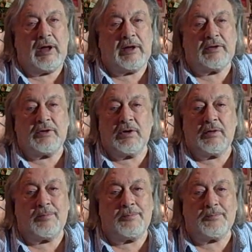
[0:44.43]
And
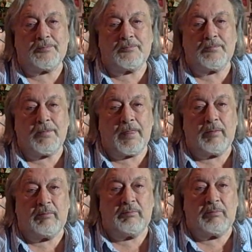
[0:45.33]

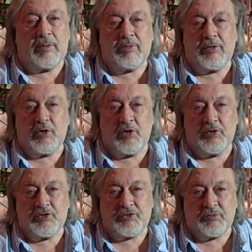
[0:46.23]
my brother
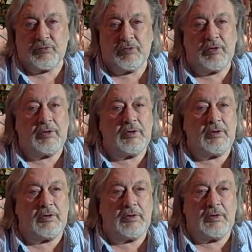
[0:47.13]
Ernest
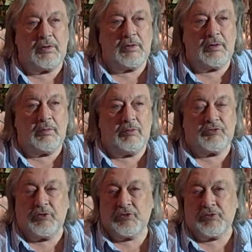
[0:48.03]

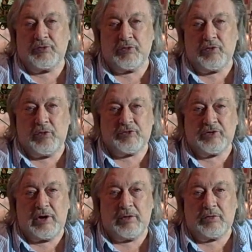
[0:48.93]
was also in the
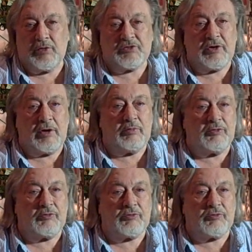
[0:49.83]
Coast Guard